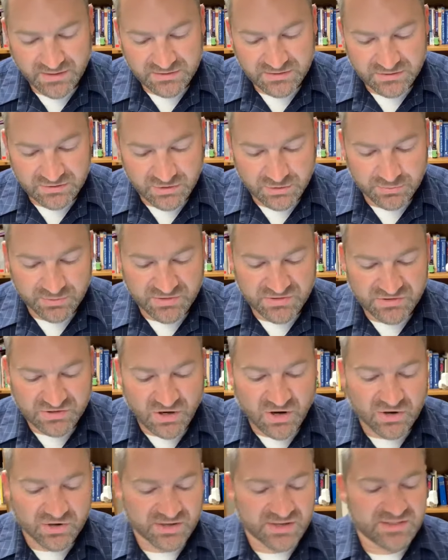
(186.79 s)
The Lord was
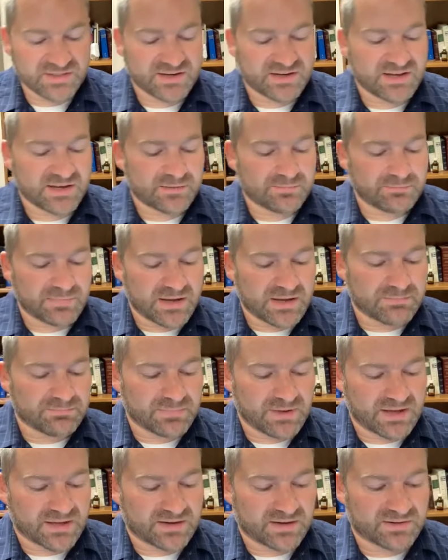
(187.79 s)
sorry that he had made
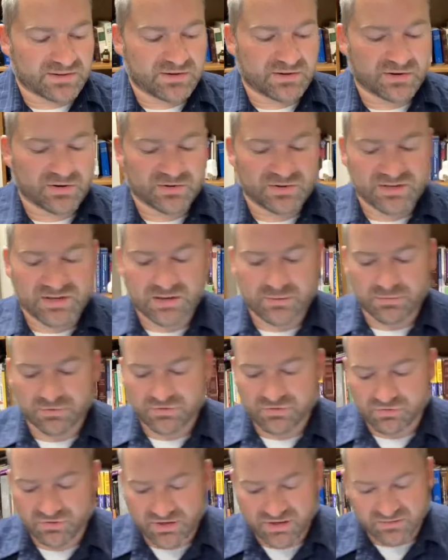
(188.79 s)
man on the earth, and he
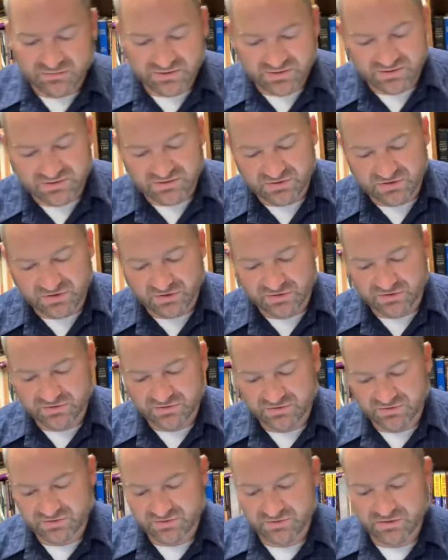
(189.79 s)
was grieved in his
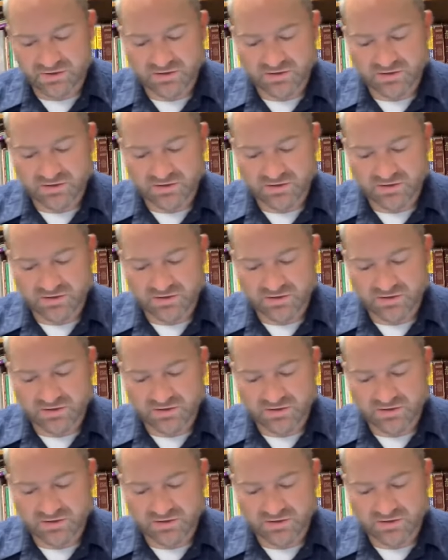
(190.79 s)
heart.